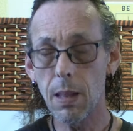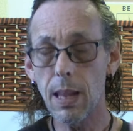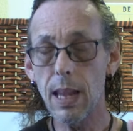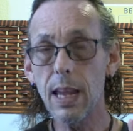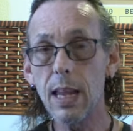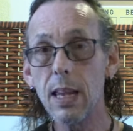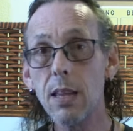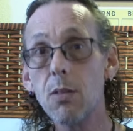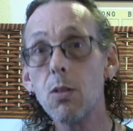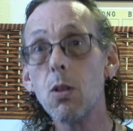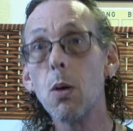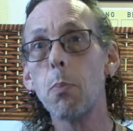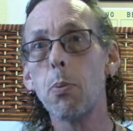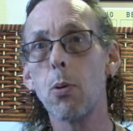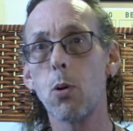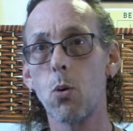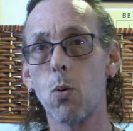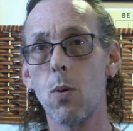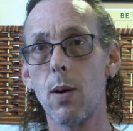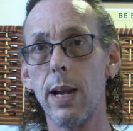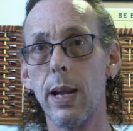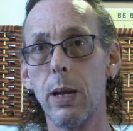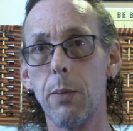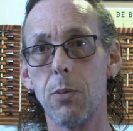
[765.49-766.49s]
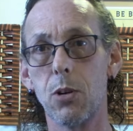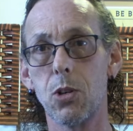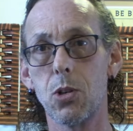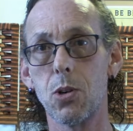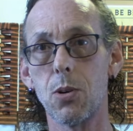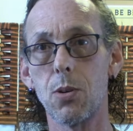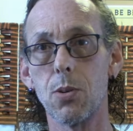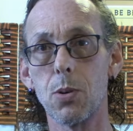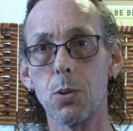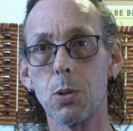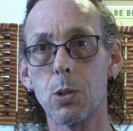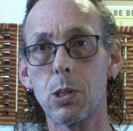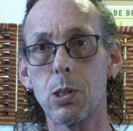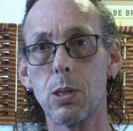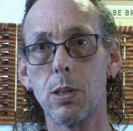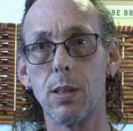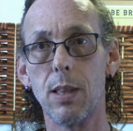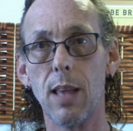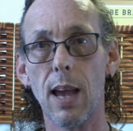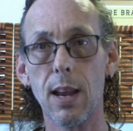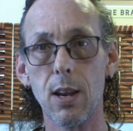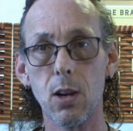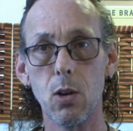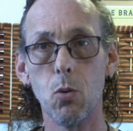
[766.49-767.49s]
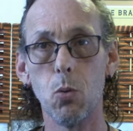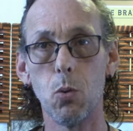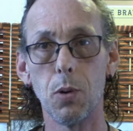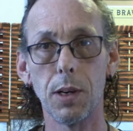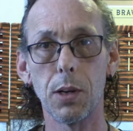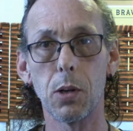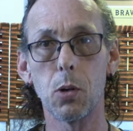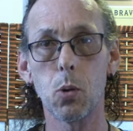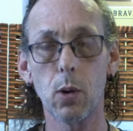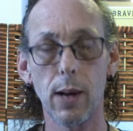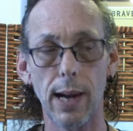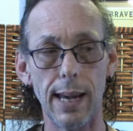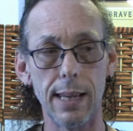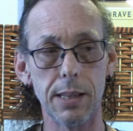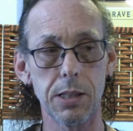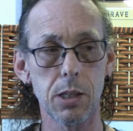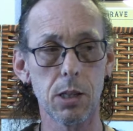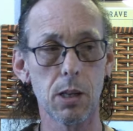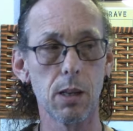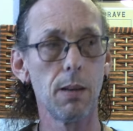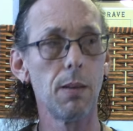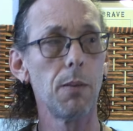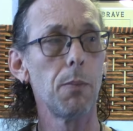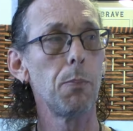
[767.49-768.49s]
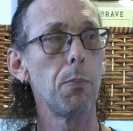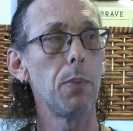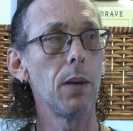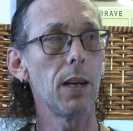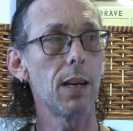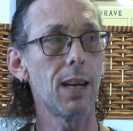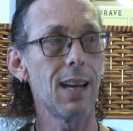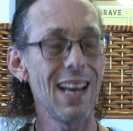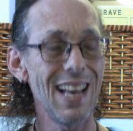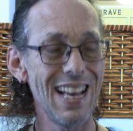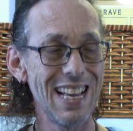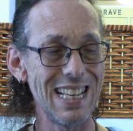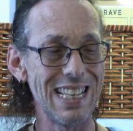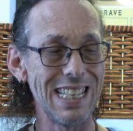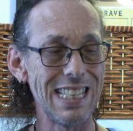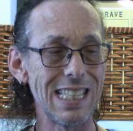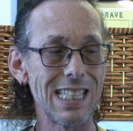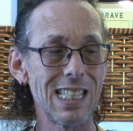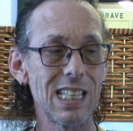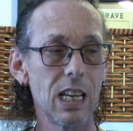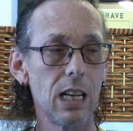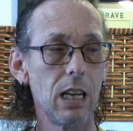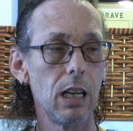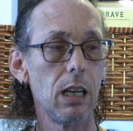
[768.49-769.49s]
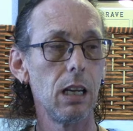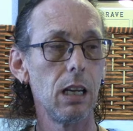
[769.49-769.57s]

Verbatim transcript: in the parameters that you request because